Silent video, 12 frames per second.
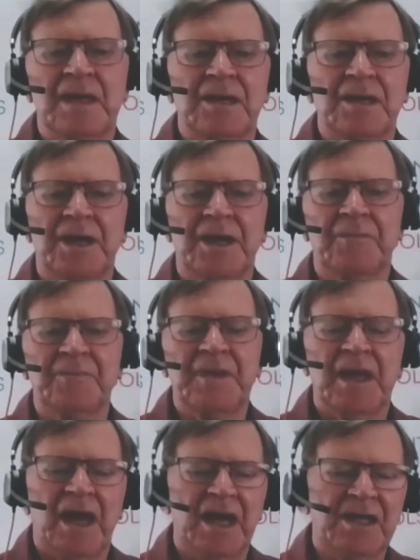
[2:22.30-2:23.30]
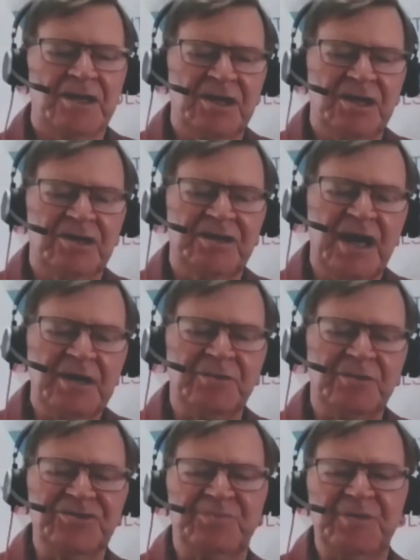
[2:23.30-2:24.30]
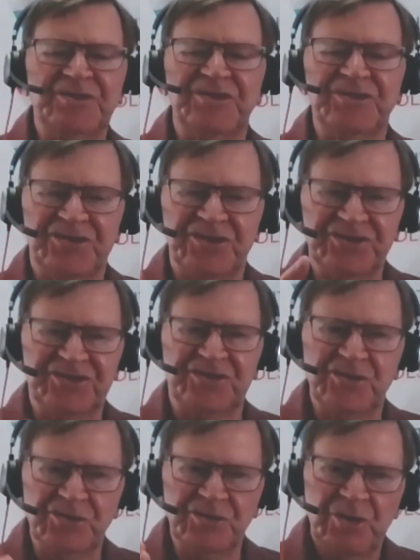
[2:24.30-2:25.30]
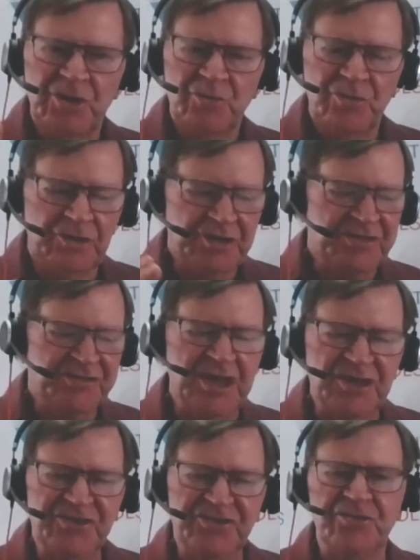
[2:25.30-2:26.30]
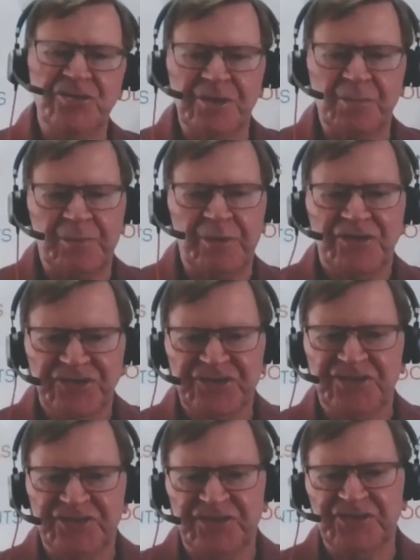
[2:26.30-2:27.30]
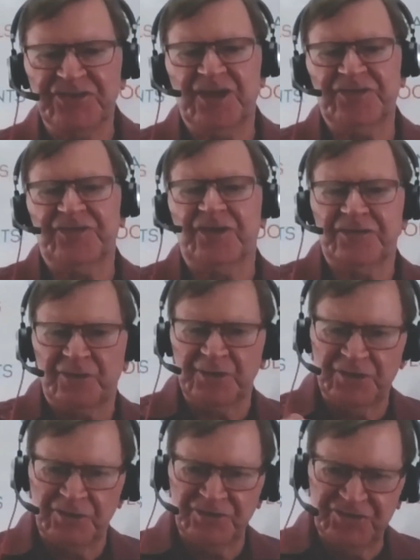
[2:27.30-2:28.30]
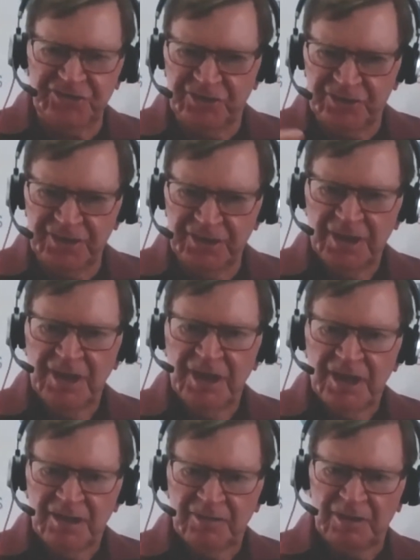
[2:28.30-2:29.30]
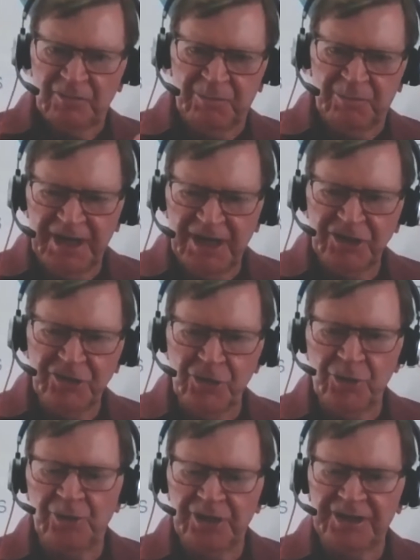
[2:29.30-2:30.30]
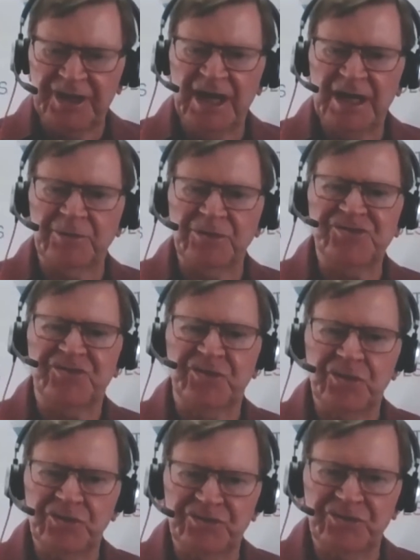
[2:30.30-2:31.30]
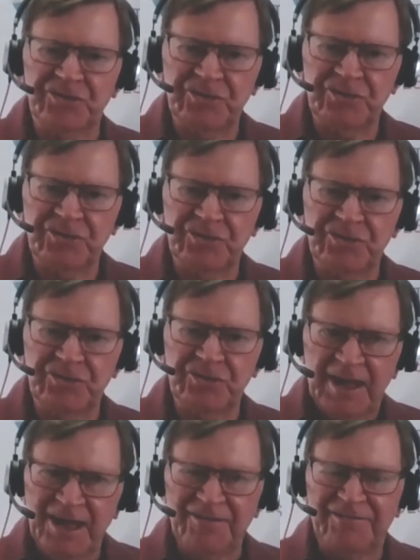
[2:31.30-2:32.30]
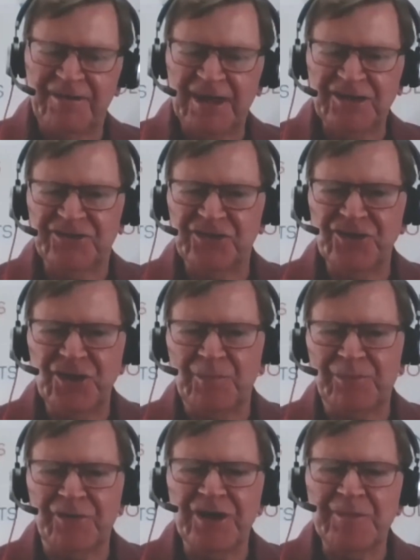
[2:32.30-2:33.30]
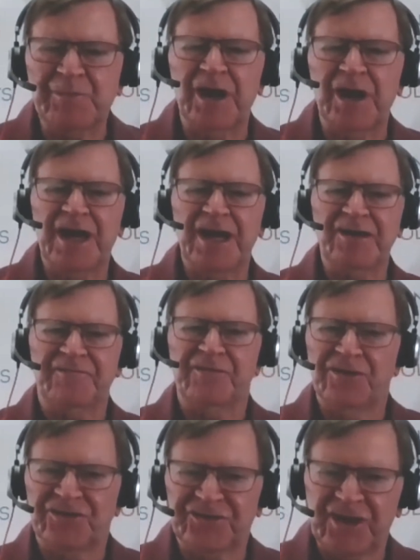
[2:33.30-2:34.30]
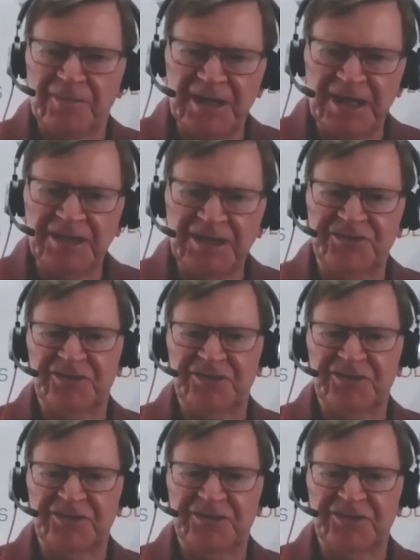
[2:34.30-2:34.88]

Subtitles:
Yeah, and it enables businesses to really think through the processes, doesn't it? Because Plan Guru enables you to, in effect, do your pre-planning first. How many